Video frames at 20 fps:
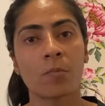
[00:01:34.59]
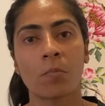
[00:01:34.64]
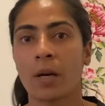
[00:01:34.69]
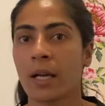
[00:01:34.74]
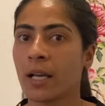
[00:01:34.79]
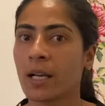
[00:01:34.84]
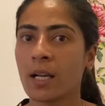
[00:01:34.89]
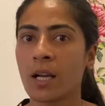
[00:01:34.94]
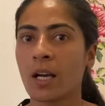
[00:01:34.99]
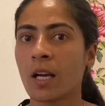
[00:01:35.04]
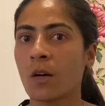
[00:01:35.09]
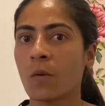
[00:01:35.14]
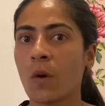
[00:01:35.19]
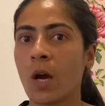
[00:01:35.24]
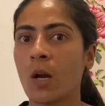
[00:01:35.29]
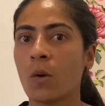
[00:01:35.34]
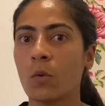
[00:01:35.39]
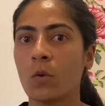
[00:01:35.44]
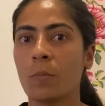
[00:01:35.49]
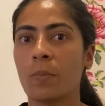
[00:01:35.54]
Mayank
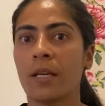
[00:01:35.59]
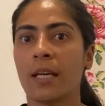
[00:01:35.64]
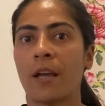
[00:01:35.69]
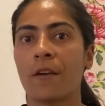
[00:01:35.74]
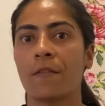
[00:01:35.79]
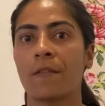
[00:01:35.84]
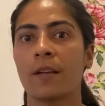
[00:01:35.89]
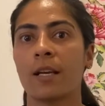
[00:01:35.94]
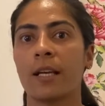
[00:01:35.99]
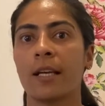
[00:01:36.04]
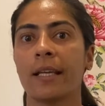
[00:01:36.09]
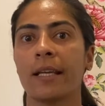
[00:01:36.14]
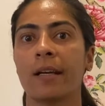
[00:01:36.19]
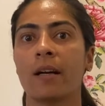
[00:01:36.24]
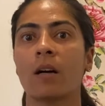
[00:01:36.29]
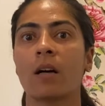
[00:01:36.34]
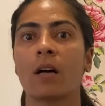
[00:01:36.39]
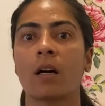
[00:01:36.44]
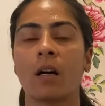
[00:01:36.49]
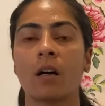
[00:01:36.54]
Agarwal would be definitely
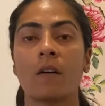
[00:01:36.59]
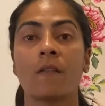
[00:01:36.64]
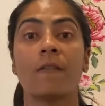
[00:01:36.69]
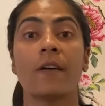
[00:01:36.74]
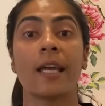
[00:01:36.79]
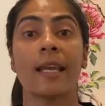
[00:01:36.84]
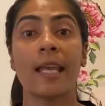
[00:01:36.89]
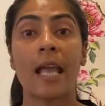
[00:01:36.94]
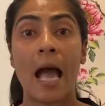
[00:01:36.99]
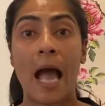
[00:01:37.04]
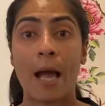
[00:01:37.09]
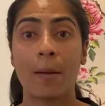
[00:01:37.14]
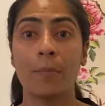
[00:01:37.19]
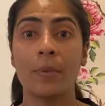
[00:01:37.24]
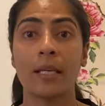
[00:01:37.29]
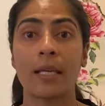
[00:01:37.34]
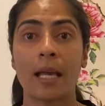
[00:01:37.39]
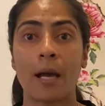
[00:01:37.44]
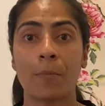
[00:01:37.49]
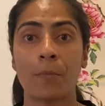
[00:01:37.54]
a very
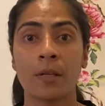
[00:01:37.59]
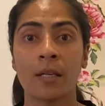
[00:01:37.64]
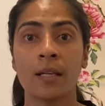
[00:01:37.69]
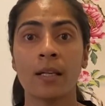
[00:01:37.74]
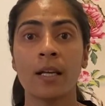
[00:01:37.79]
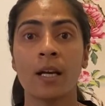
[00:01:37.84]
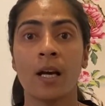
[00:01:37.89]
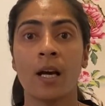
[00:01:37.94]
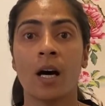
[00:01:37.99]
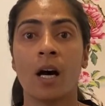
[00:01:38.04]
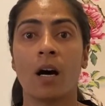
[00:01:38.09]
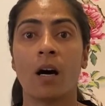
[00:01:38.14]
happy captain.